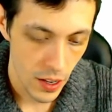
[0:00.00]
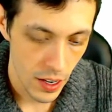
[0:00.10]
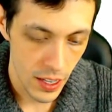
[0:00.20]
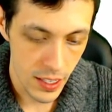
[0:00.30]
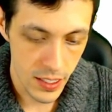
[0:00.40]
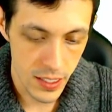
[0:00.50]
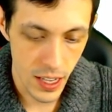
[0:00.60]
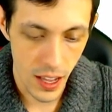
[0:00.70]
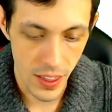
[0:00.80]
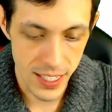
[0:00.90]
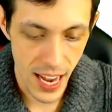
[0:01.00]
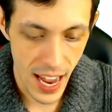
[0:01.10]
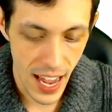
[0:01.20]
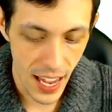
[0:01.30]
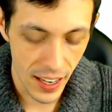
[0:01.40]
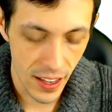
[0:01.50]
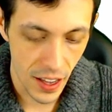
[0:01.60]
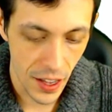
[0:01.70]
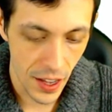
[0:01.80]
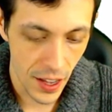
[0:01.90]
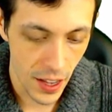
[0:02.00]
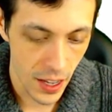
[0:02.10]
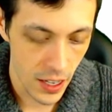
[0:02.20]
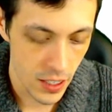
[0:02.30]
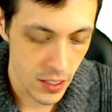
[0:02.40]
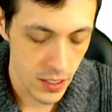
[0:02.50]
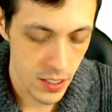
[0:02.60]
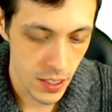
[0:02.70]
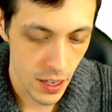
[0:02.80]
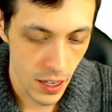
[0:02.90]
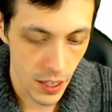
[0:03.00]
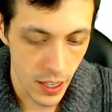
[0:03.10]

is uh, the tag, and uh,